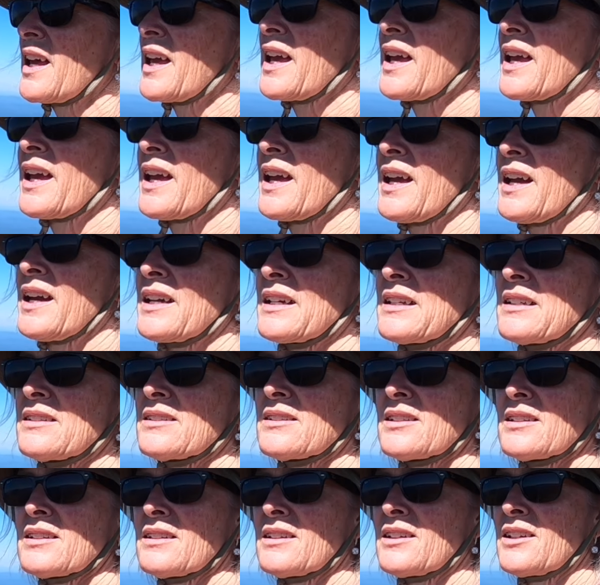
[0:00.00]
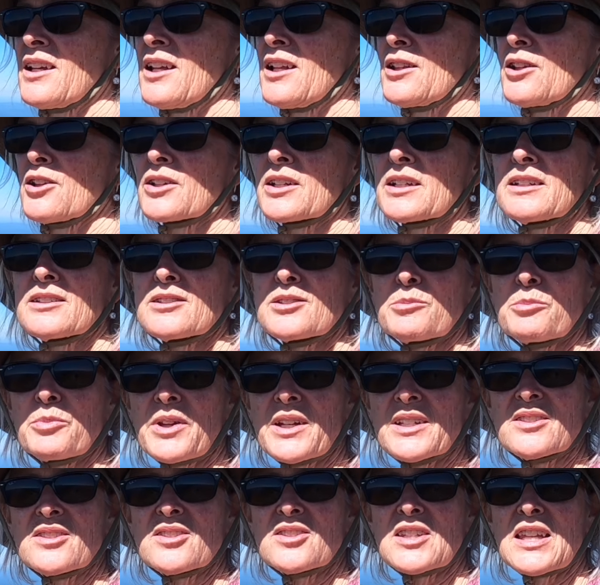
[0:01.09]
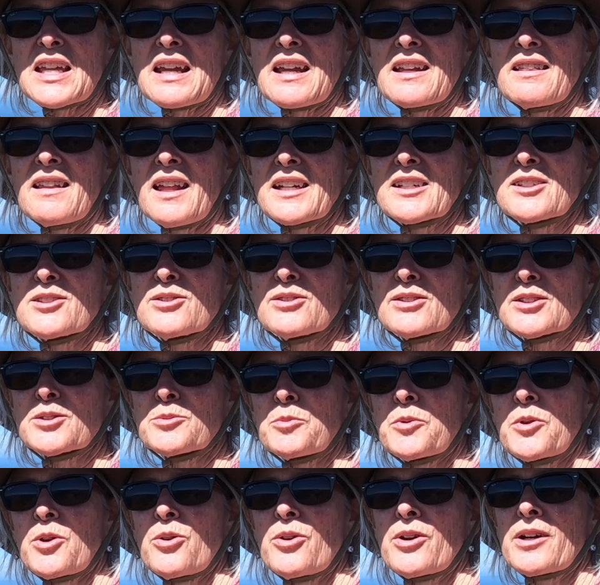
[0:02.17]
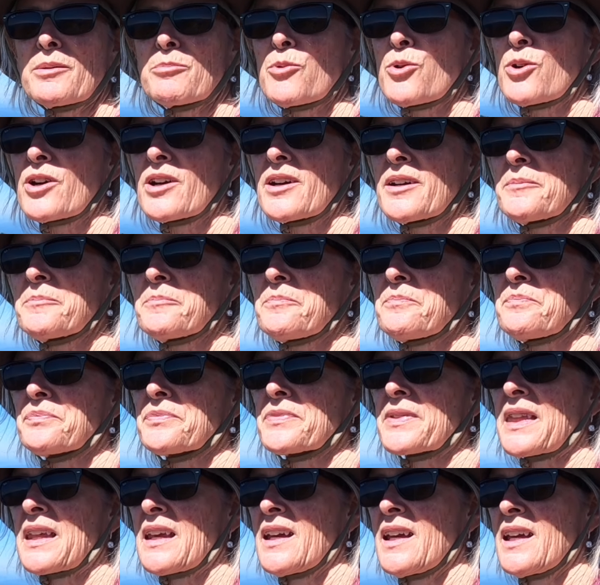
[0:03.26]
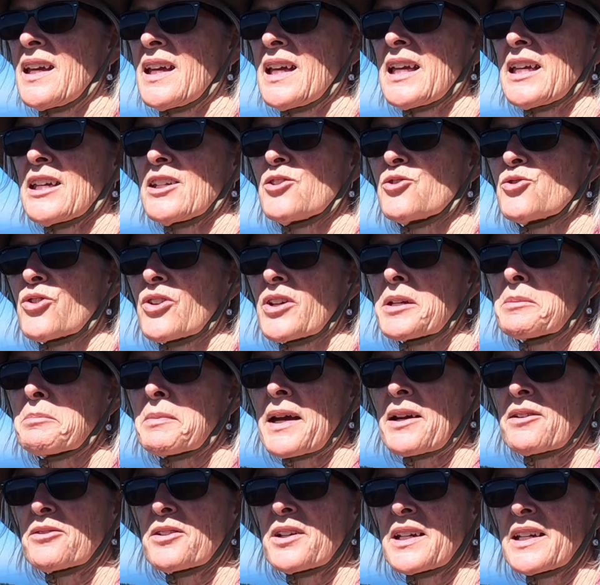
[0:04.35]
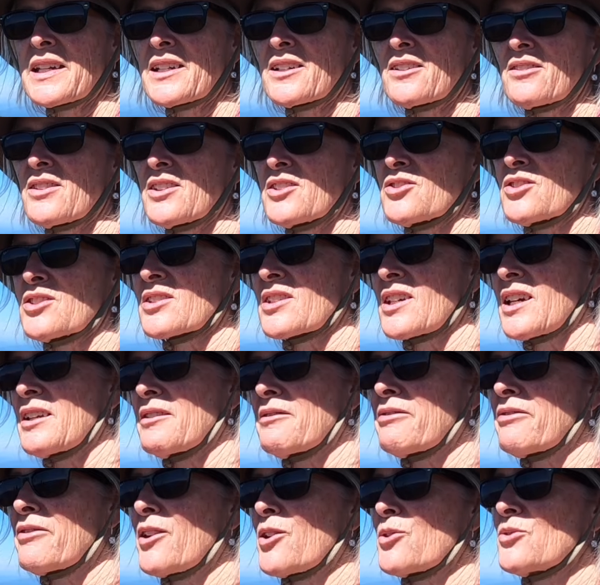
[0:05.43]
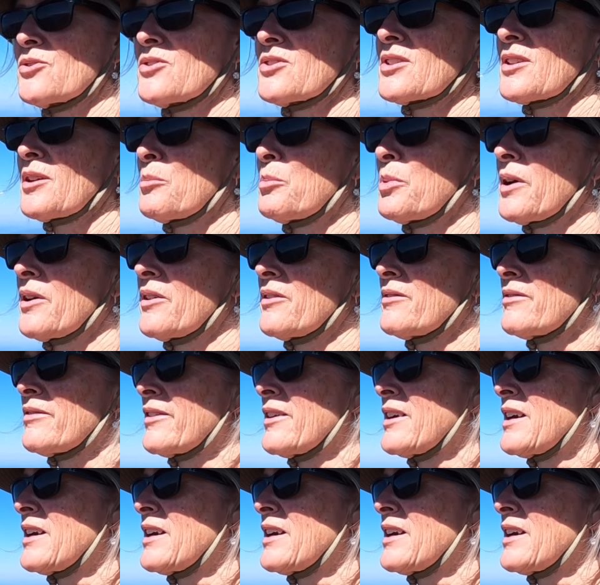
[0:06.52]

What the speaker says: and looking at some places that I'd like to explore more. Enjoying Mount Rainier that just kind of floats above